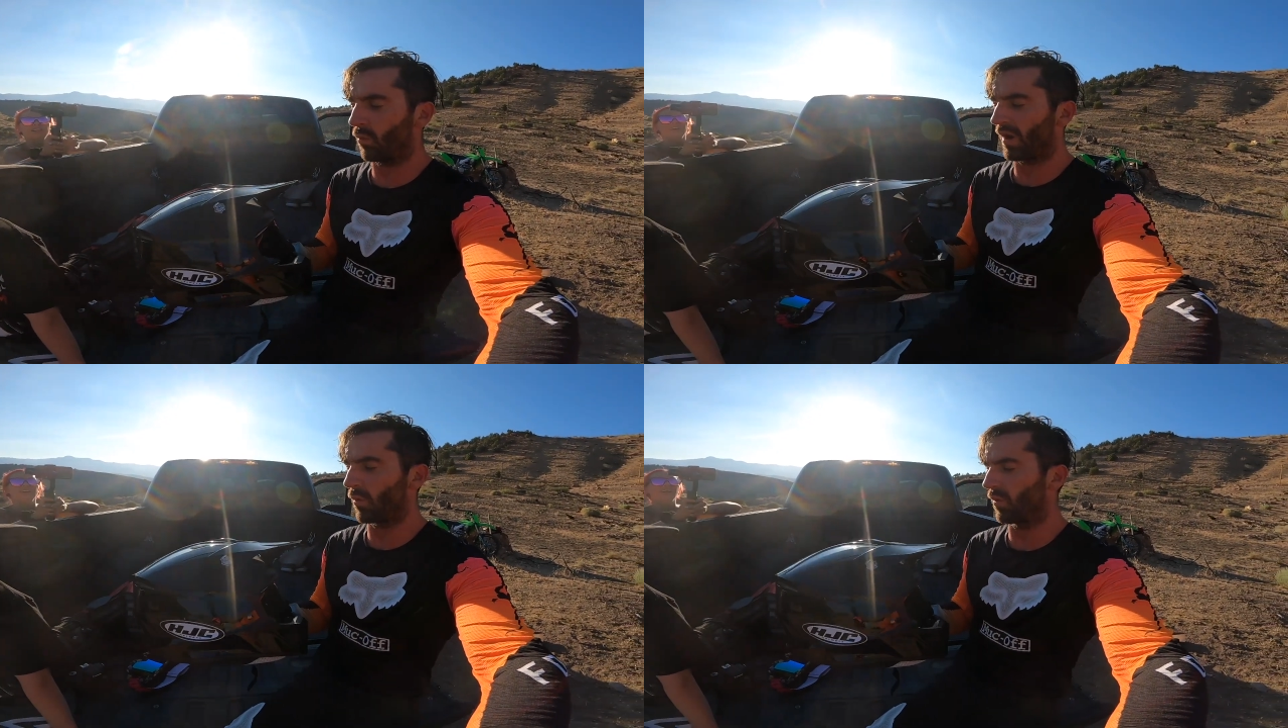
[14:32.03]

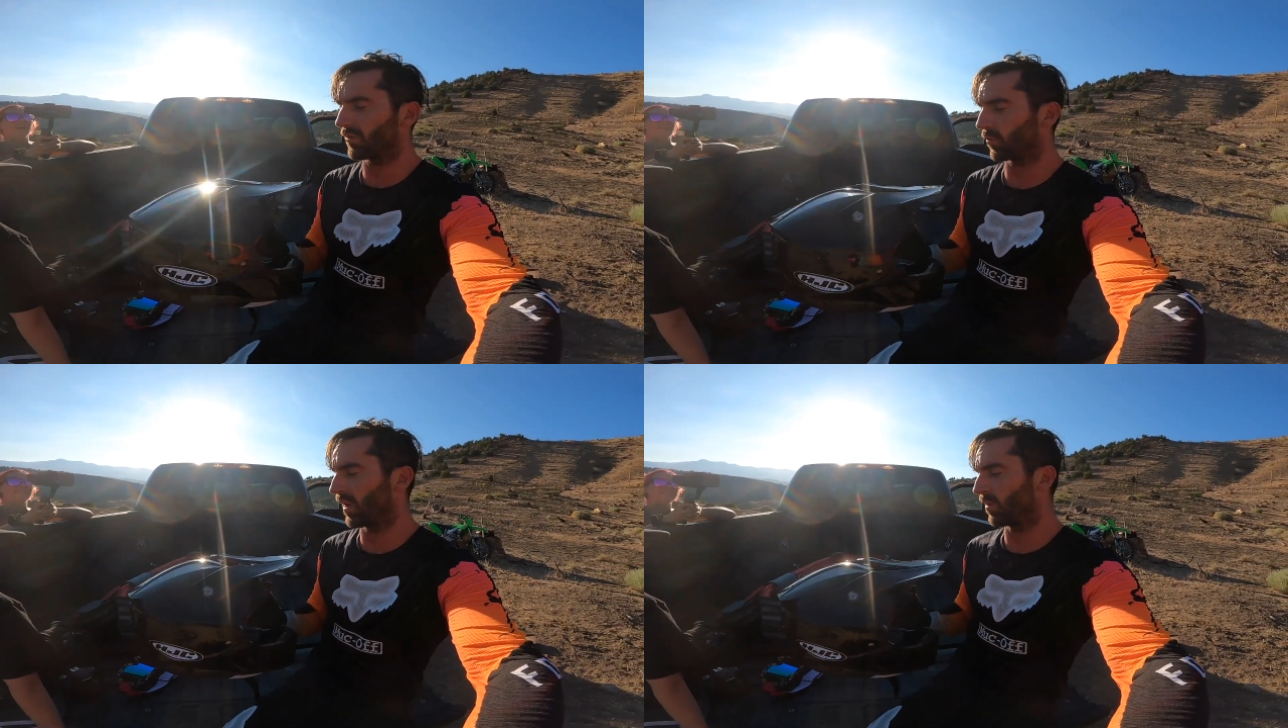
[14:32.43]
what I
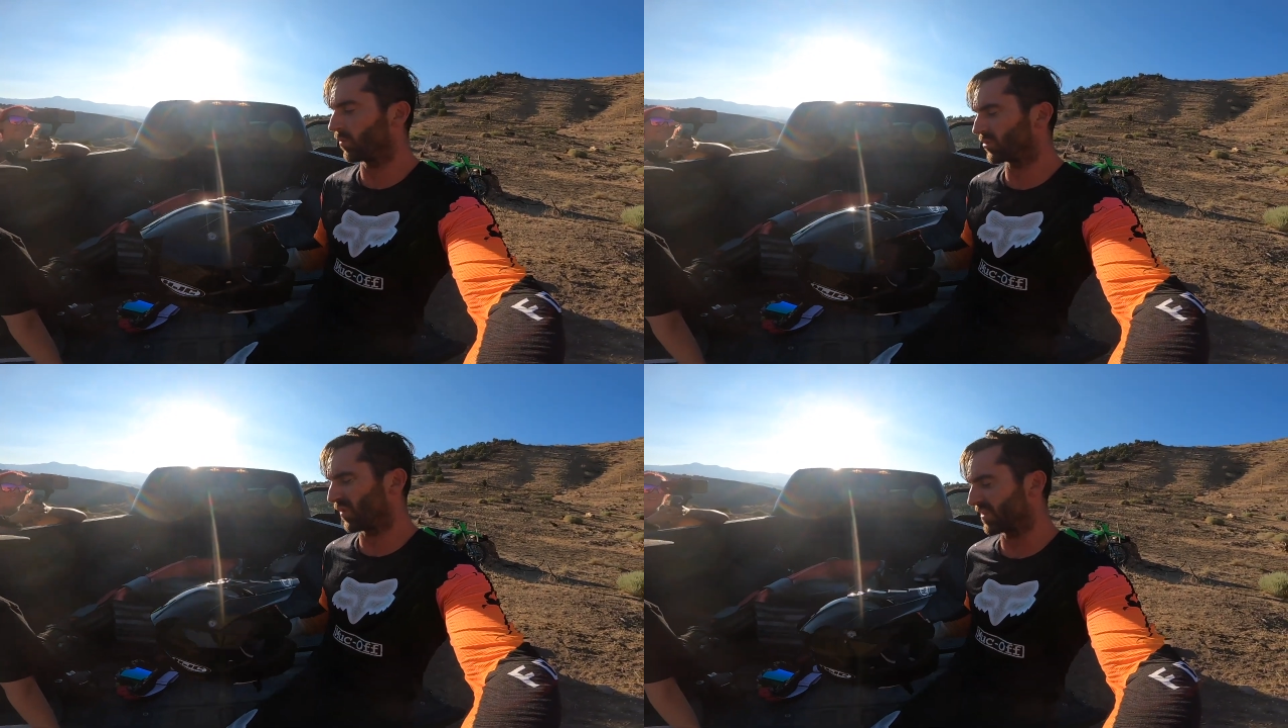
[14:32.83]
was running,
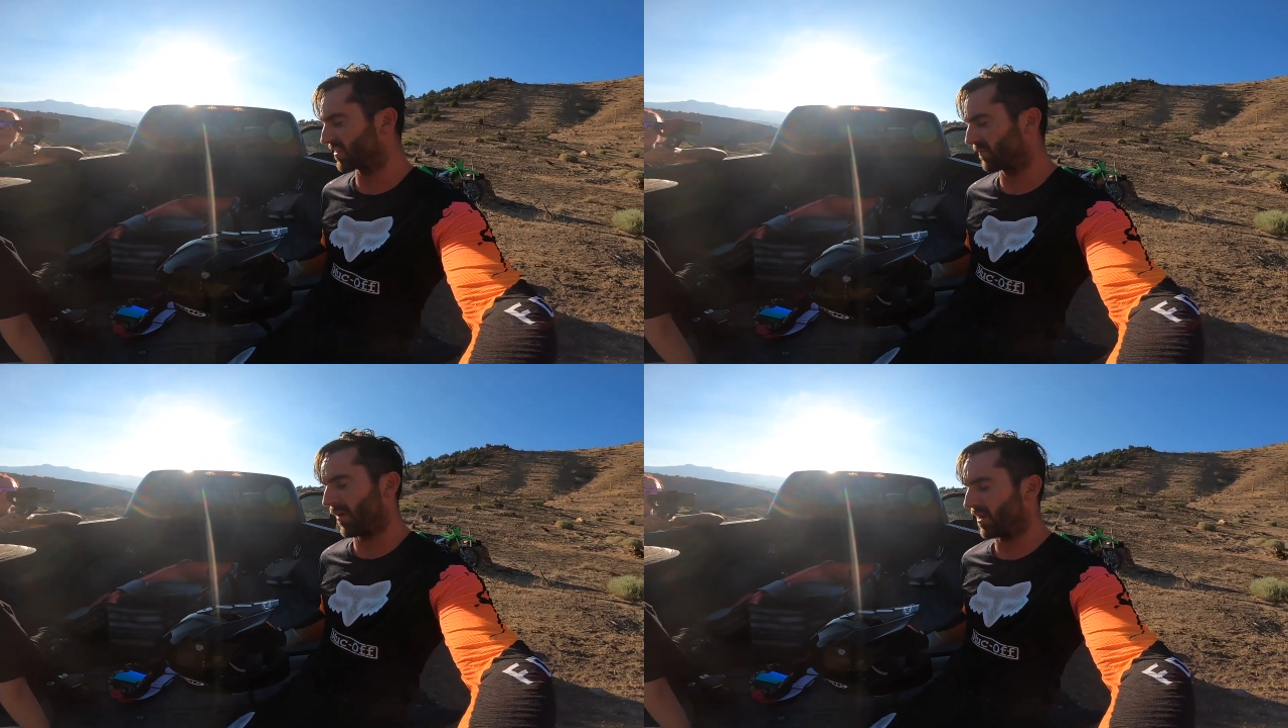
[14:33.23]
which was
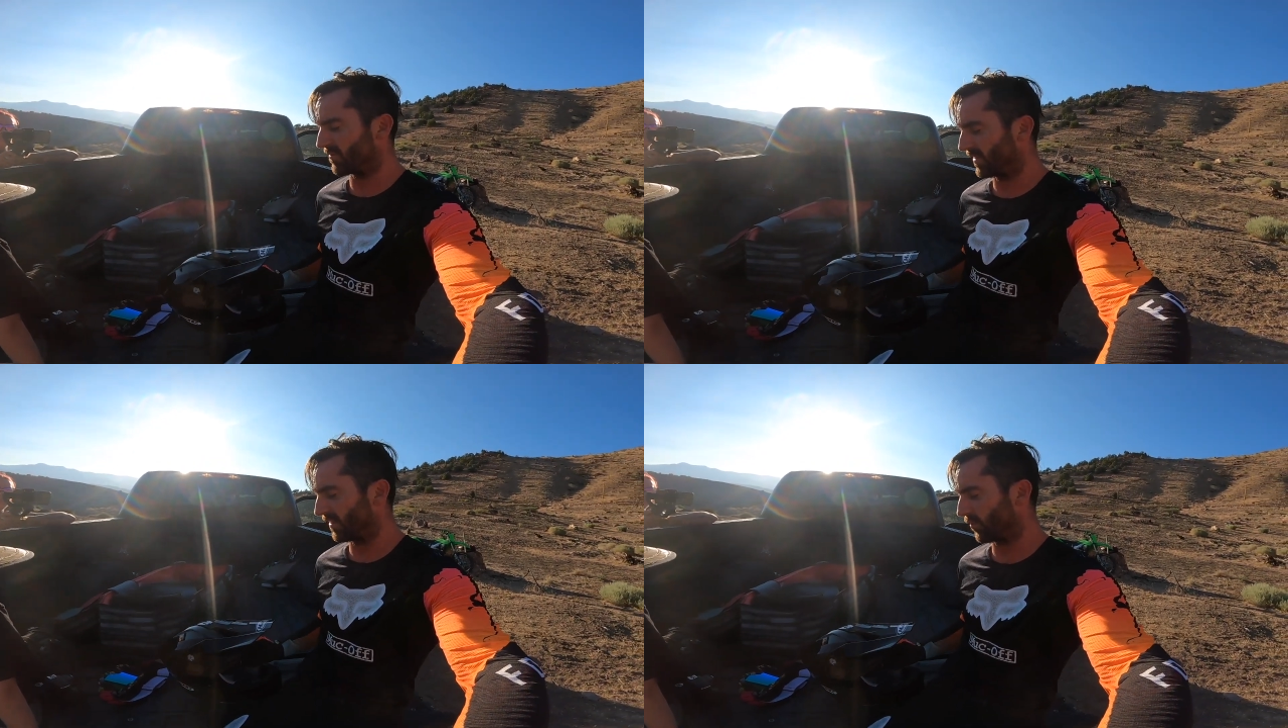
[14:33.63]
the
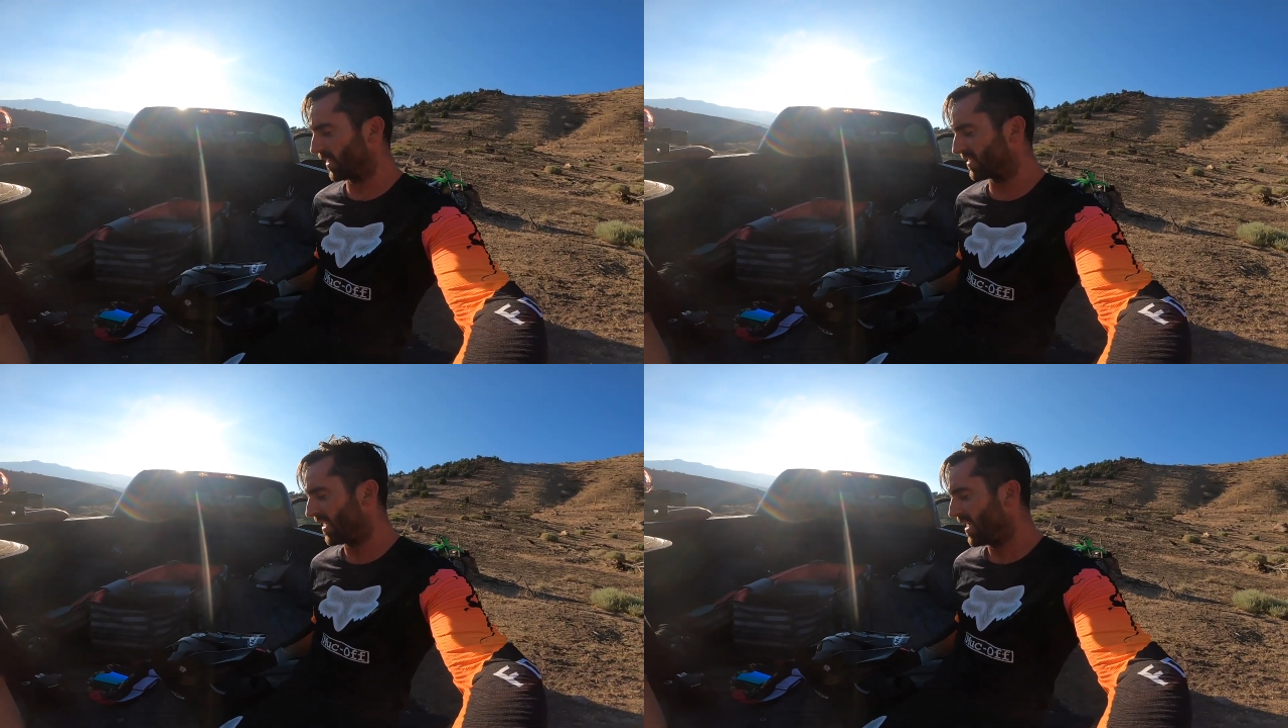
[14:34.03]
Fox
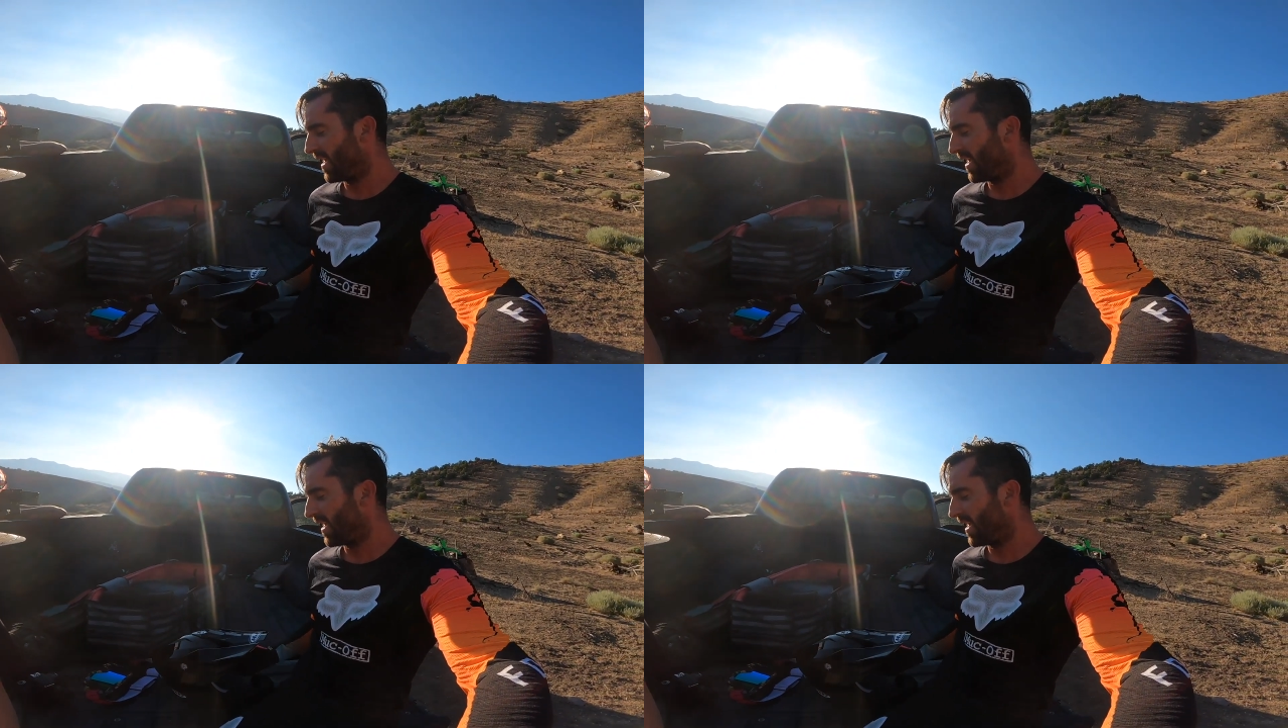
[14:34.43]
V3s,